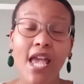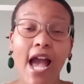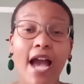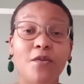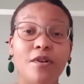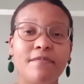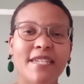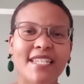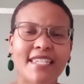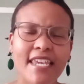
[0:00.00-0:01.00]
I will
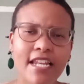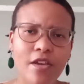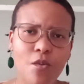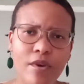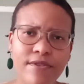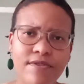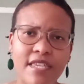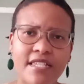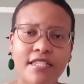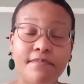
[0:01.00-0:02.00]
be dealing with
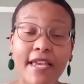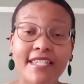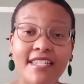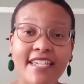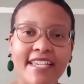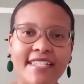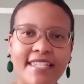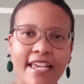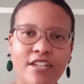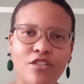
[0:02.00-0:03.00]
this specially
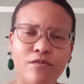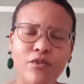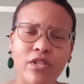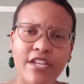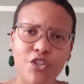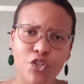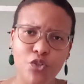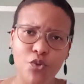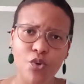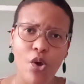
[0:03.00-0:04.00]
executable
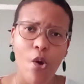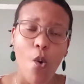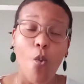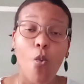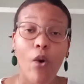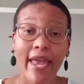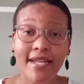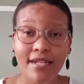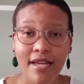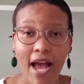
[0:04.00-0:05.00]
issue
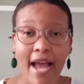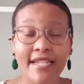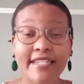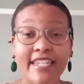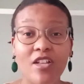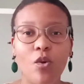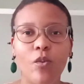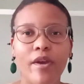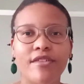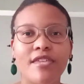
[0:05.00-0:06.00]
when I deal
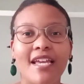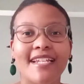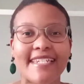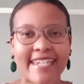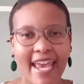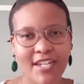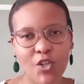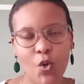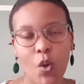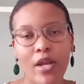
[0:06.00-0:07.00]
with debt
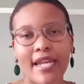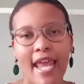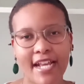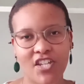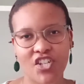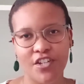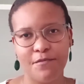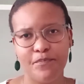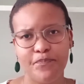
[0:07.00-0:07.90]
collection